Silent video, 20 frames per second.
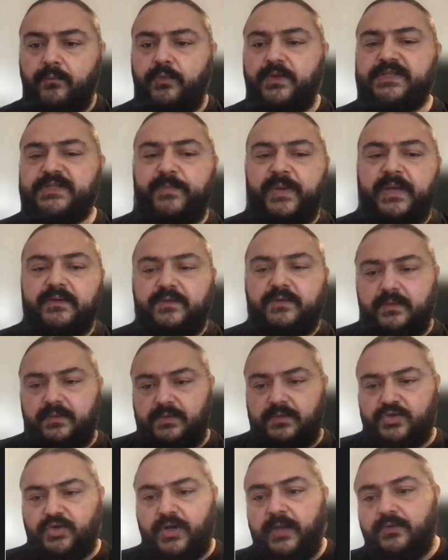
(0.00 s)
we spent
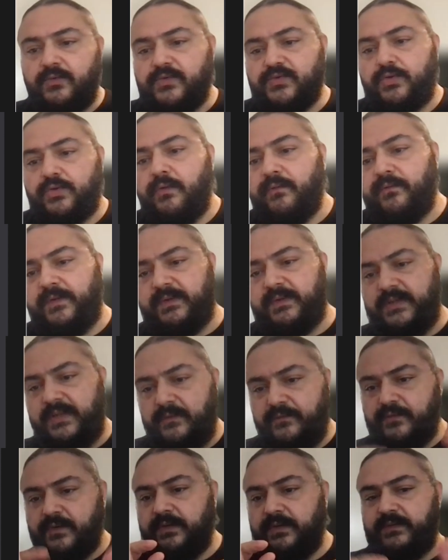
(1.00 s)
trying to solve
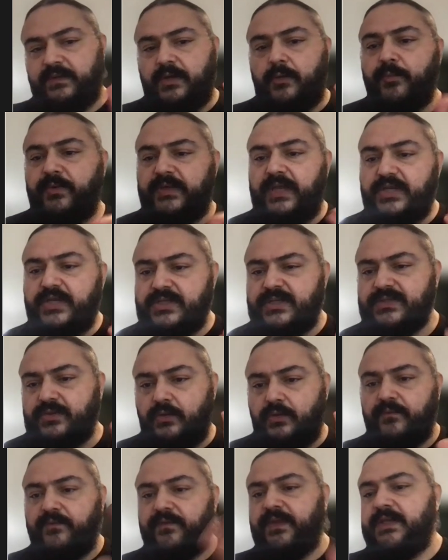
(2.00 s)
different combinations
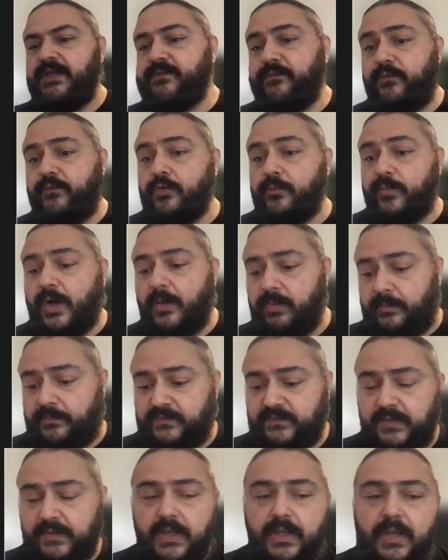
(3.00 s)
of these 4
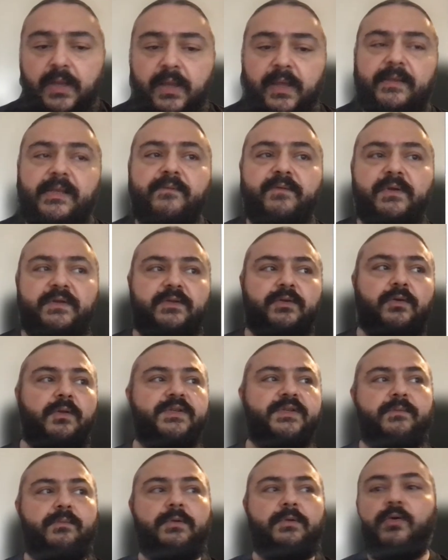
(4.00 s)
problems. And every
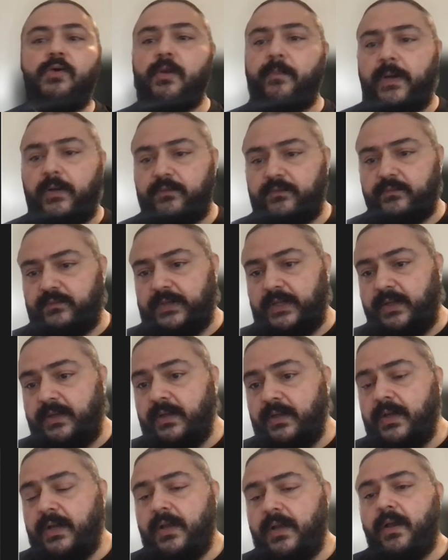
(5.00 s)
technology we'll talk about
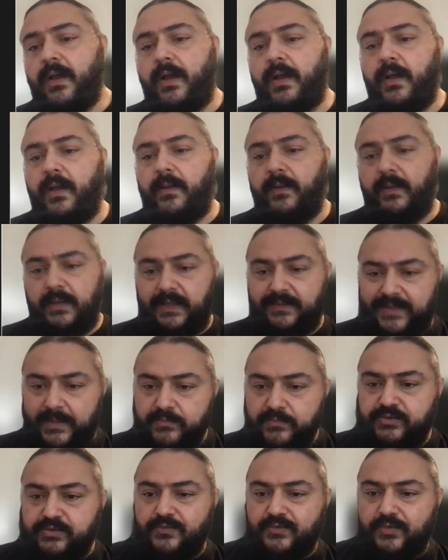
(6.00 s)
today
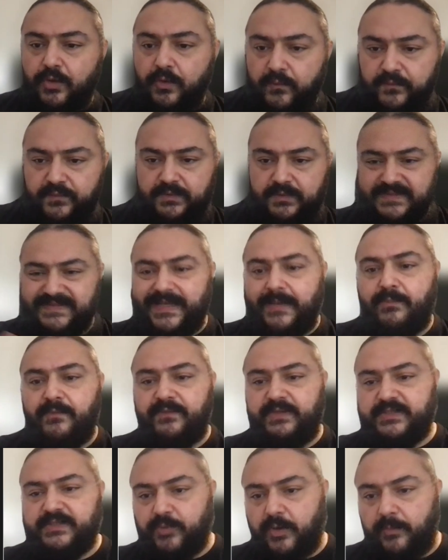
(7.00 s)
attempts to solve some
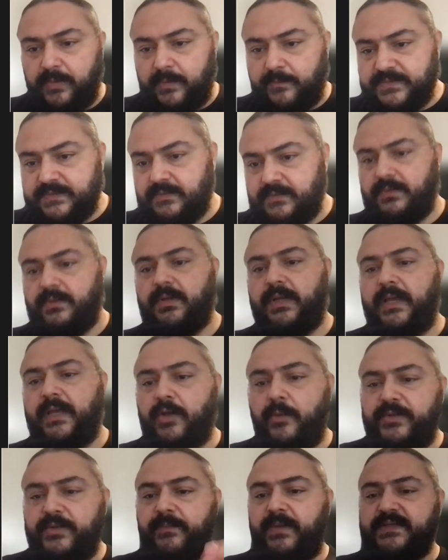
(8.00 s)
of these problems and
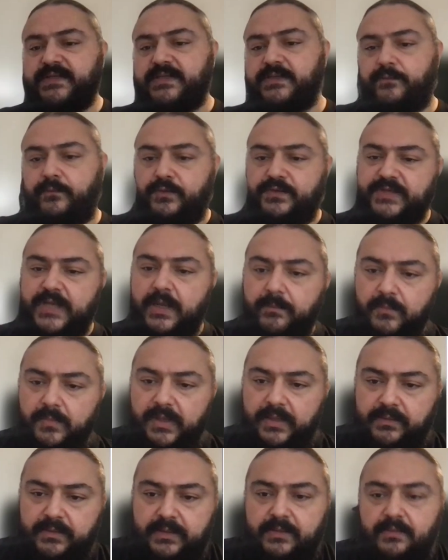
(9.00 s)
optimizes for some,
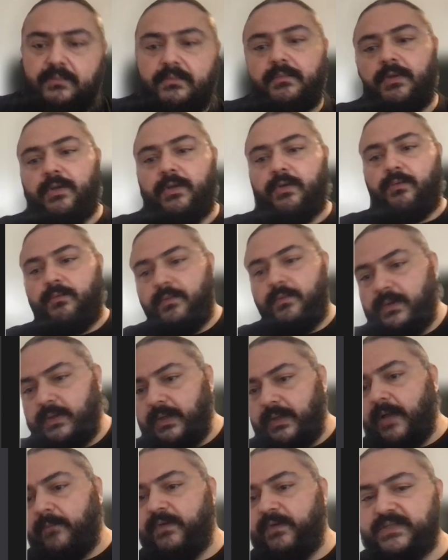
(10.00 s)
and then
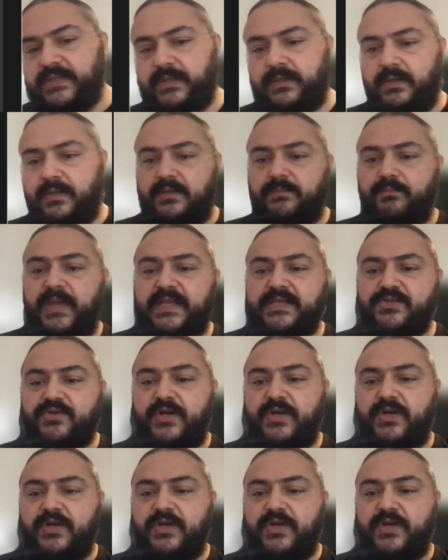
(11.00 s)
obviously makes
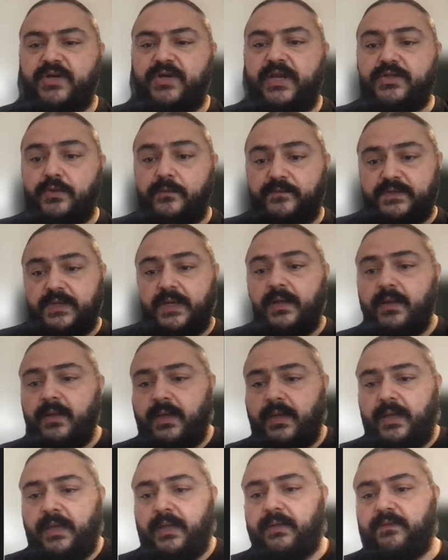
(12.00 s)
trade-offs
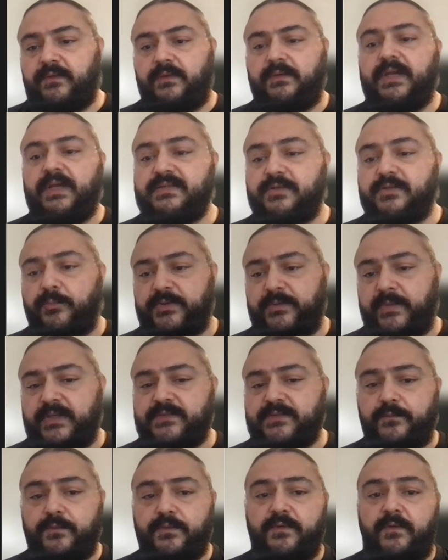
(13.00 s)
and doesn't optimize